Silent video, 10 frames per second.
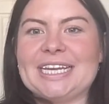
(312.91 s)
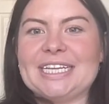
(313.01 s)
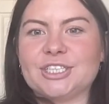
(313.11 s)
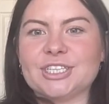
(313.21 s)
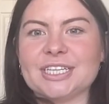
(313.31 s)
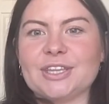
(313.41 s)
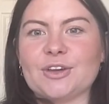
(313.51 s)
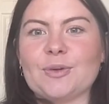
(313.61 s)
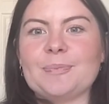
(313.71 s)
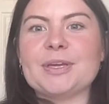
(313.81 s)
initially
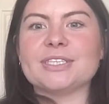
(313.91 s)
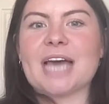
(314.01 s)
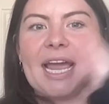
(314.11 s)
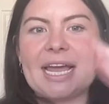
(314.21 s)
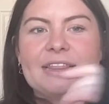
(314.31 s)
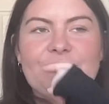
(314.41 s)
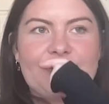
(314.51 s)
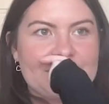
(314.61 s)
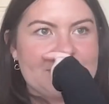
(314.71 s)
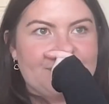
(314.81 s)
though, because I had the
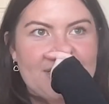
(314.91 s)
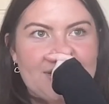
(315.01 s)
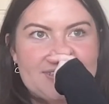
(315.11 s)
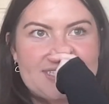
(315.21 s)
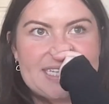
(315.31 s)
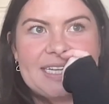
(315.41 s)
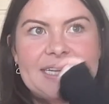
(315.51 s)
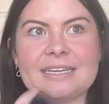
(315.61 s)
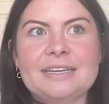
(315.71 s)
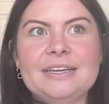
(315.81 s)
first video
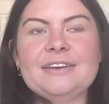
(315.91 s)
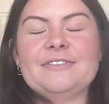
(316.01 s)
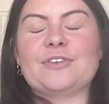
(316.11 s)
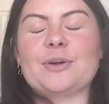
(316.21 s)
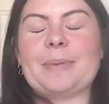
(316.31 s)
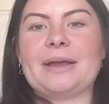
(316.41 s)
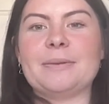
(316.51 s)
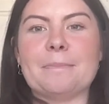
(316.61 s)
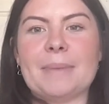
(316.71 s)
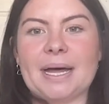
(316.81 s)
sitting for about
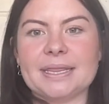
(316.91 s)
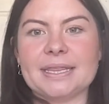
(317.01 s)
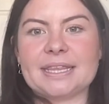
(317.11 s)
a month.